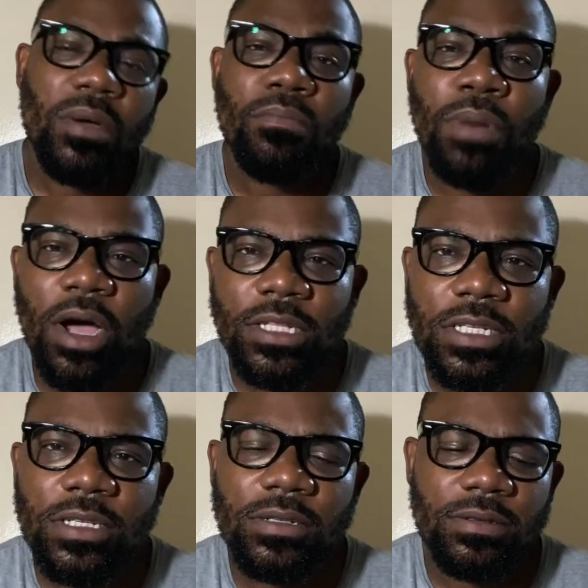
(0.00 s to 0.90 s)

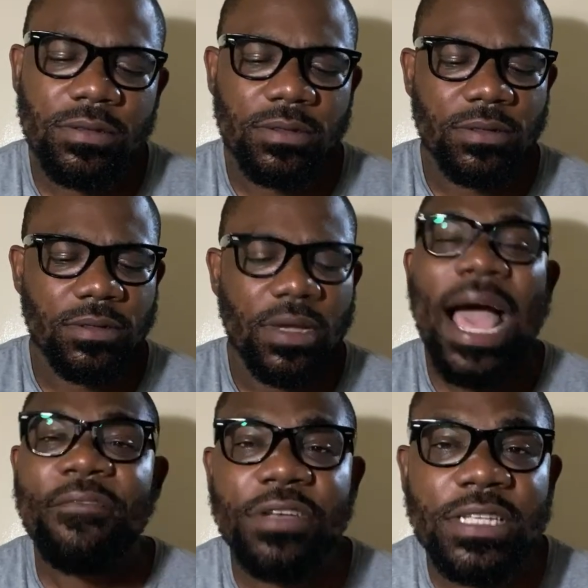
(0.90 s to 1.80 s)
But
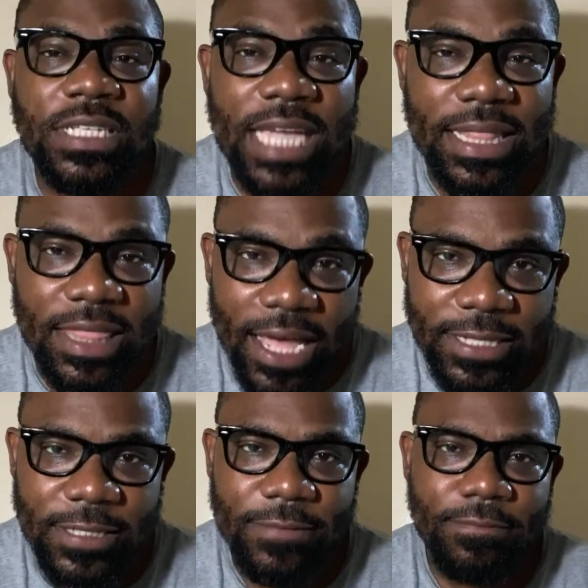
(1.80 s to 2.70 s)
having said
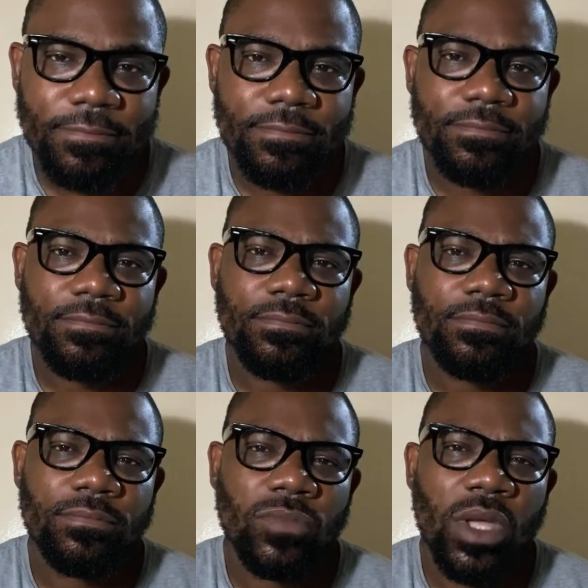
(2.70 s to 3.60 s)
that,
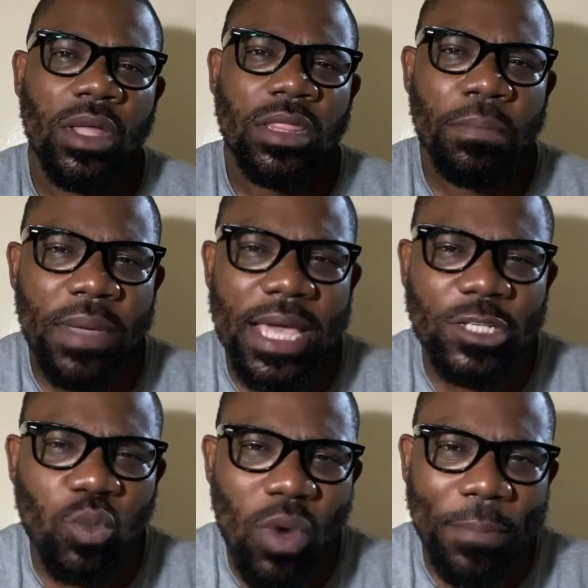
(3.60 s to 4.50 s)
the
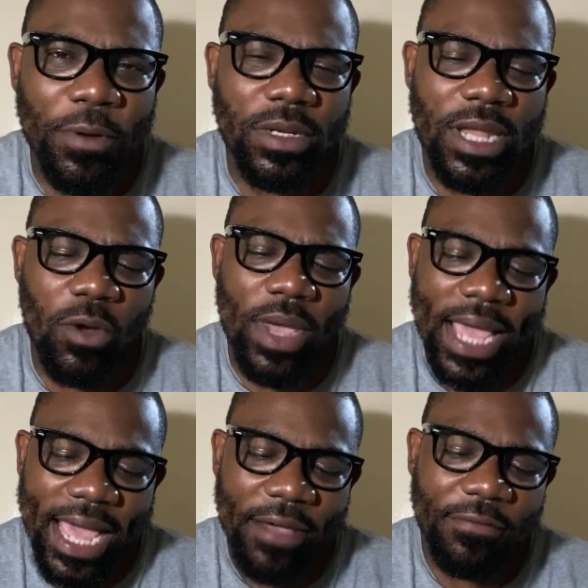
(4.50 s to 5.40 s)
biggest weapon that we
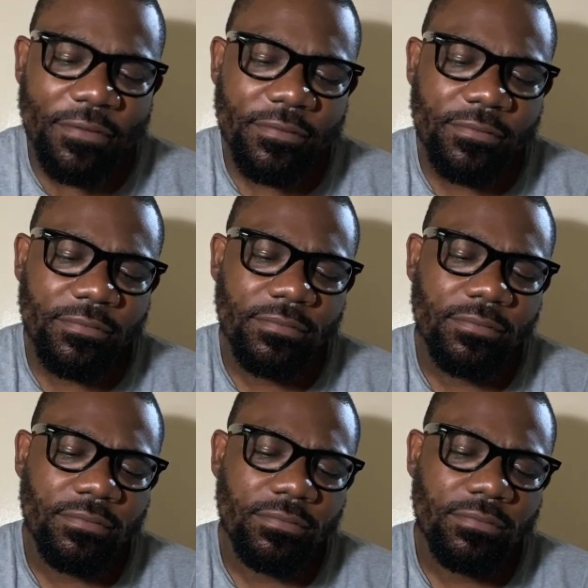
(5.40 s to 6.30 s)
have
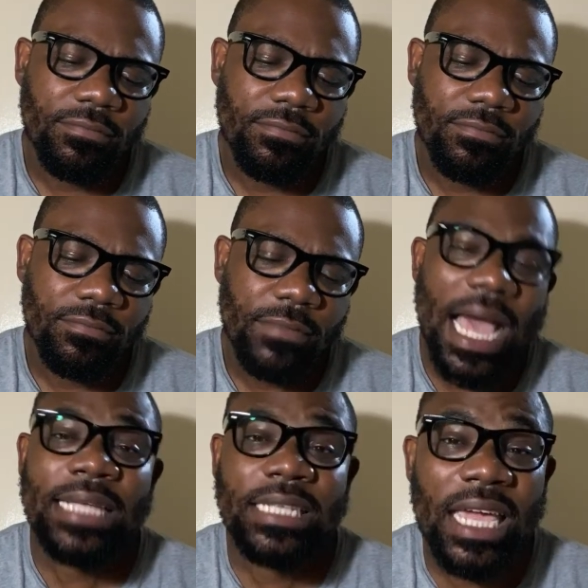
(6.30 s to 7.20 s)

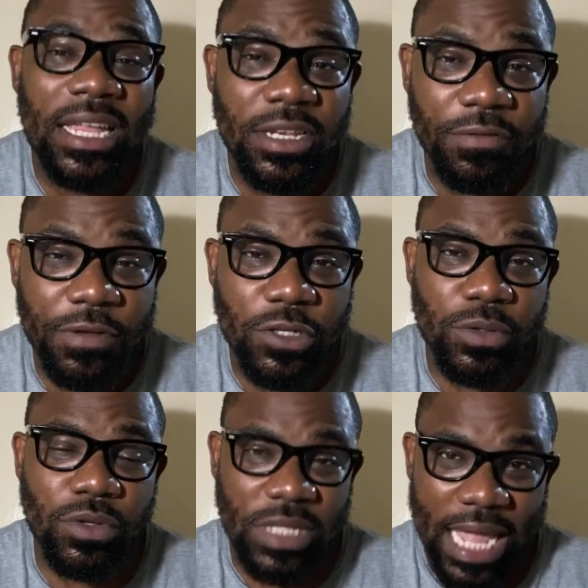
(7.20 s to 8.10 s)
as
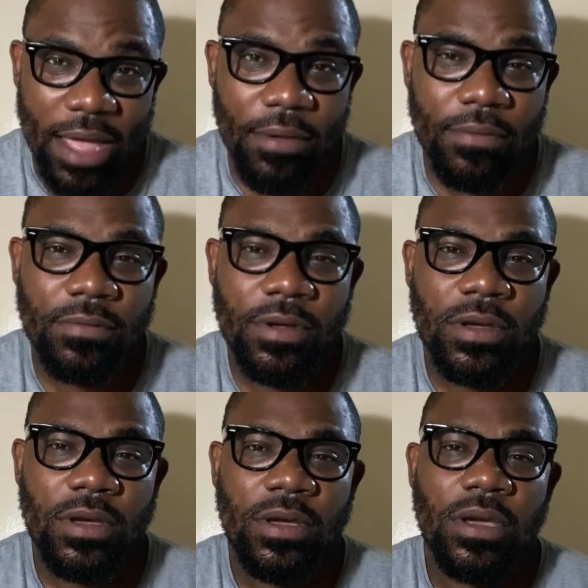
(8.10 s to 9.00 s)
individuals now
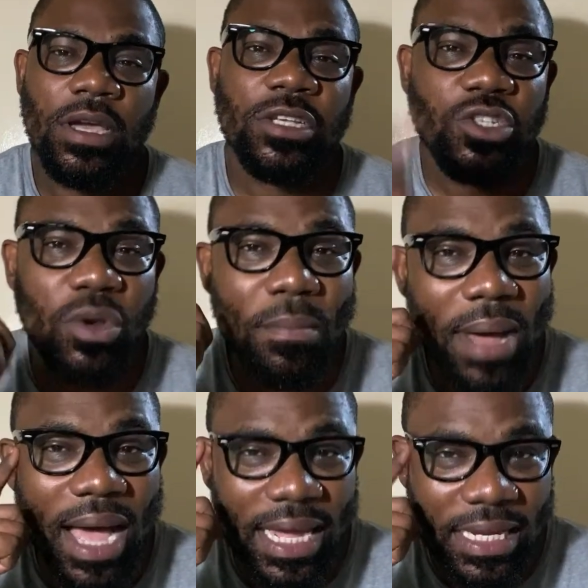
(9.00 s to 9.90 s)
is your
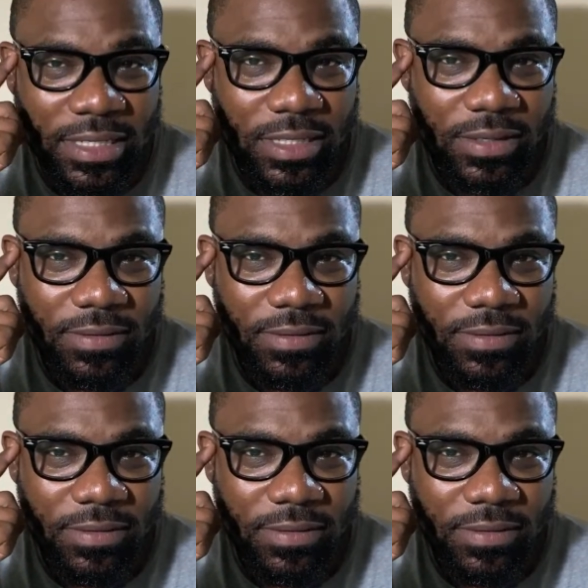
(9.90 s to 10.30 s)
mind.